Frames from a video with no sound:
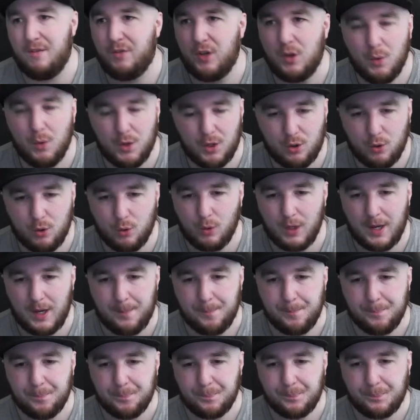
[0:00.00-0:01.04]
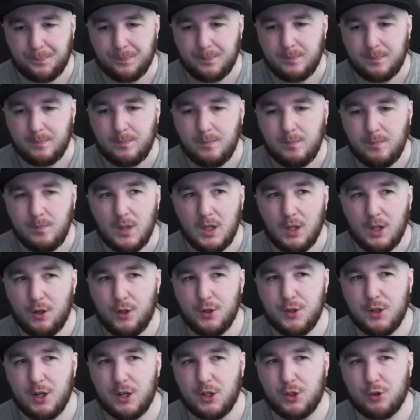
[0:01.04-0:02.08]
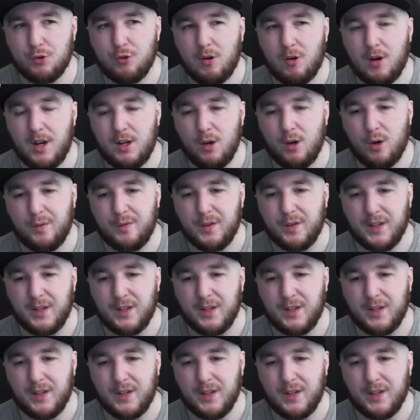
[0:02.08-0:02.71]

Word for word: you want to call it. Could I try and offer